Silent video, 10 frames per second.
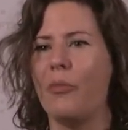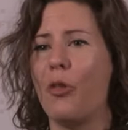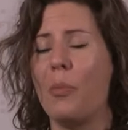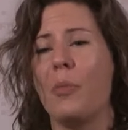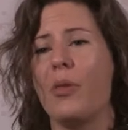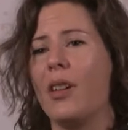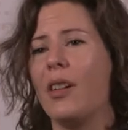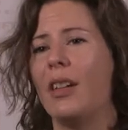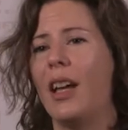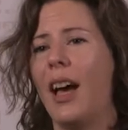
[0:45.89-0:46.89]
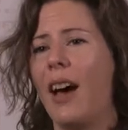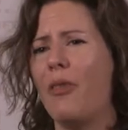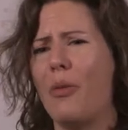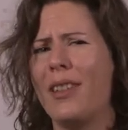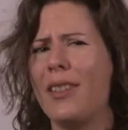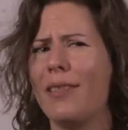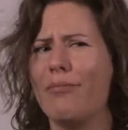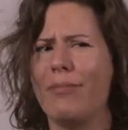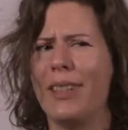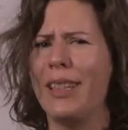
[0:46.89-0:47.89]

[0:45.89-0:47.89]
for people to have the right to